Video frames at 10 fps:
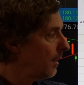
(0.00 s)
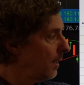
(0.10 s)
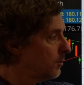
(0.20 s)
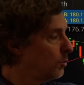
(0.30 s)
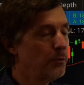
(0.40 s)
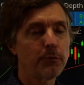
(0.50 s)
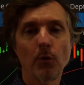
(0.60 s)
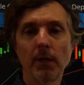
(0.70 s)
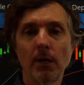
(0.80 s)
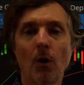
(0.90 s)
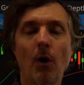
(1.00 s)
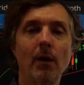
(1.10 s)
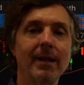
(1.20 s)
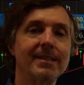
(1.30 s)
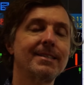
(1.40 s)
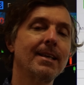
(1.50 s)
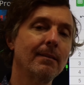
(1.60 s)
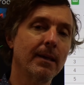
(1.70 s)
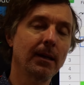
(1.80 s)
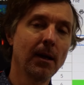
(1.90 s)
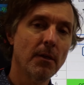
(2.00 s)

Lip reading: a 240 call and selling